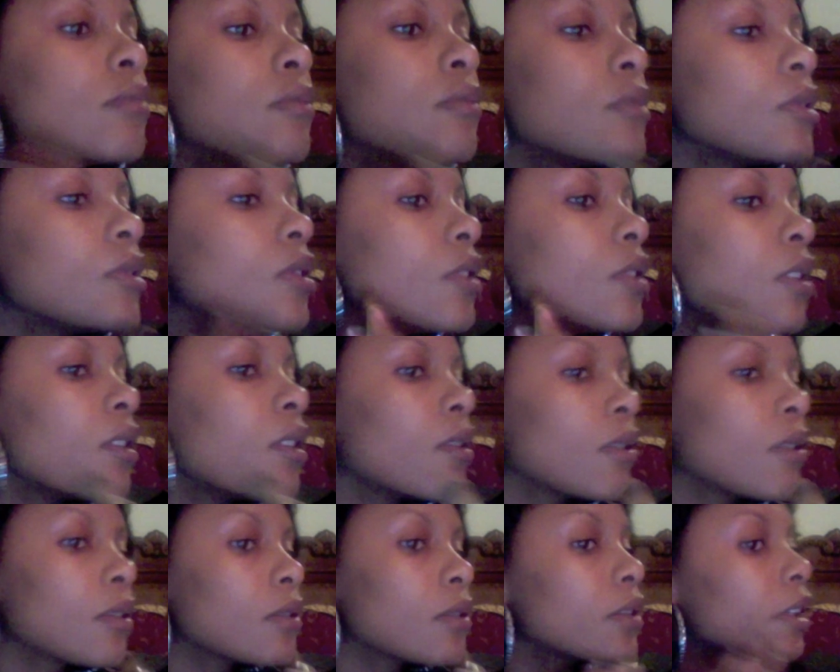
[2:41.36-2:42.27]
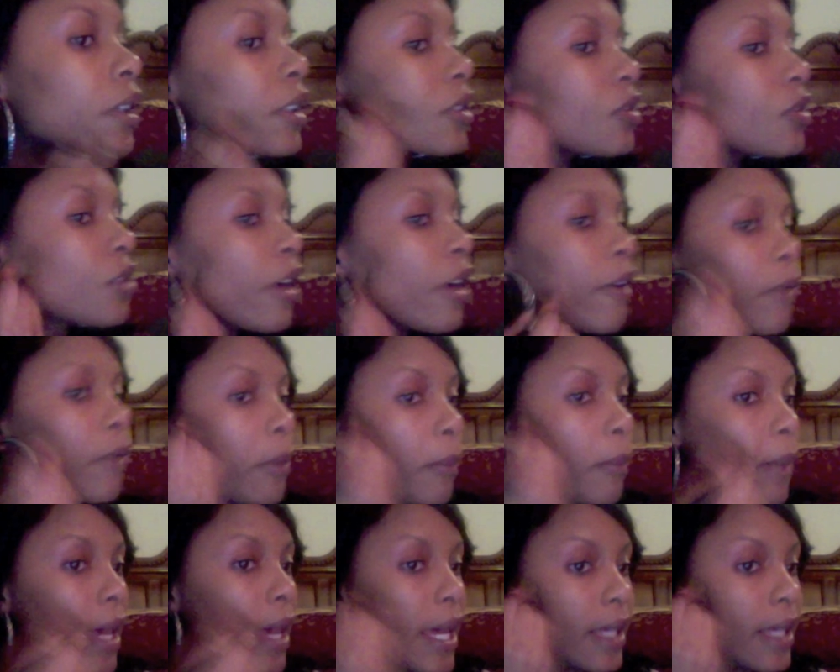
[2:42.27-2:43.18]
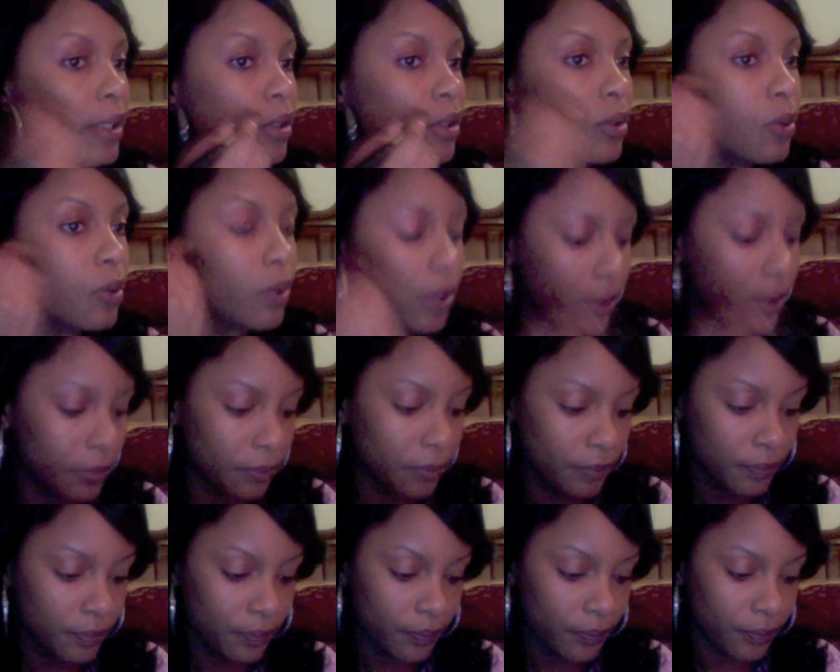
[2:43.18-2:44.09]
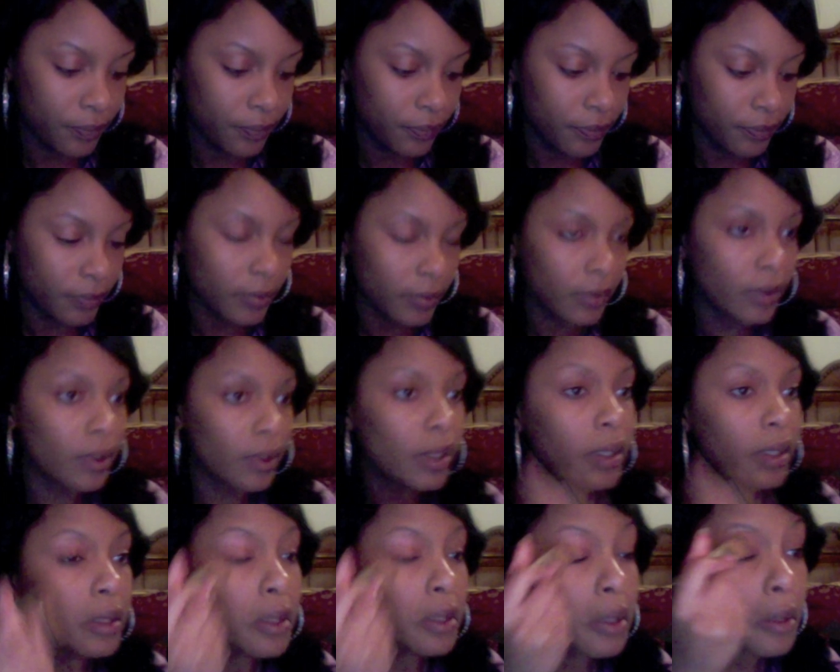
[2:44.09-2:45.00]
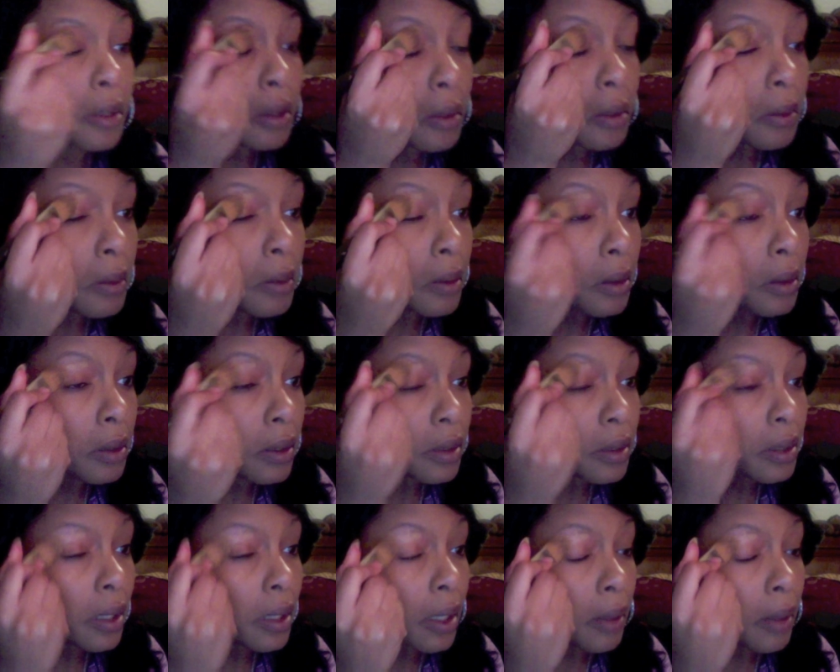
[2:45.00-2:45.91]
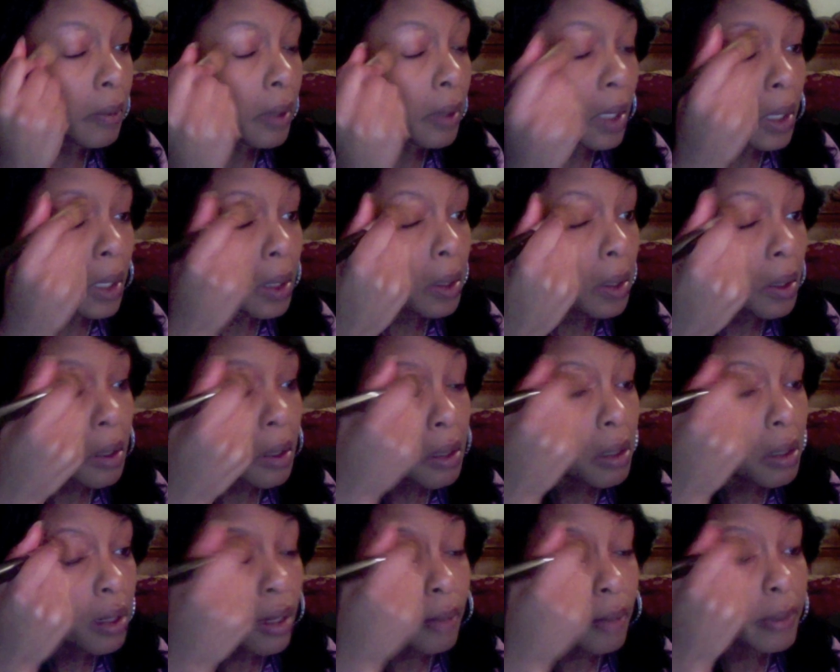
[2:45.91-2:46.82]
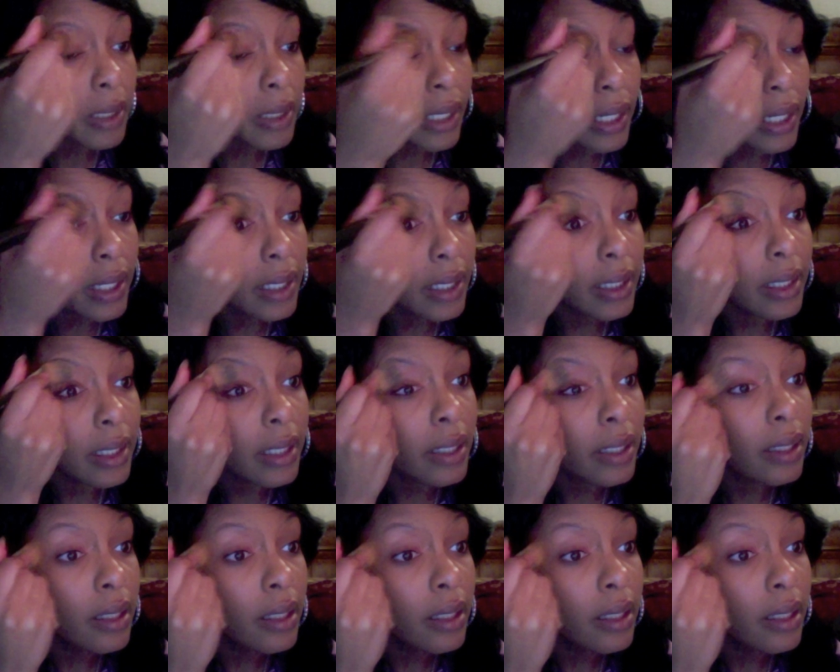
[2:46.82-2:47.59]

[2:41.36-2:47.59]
you know, like you have a mask on. And then this eyelid.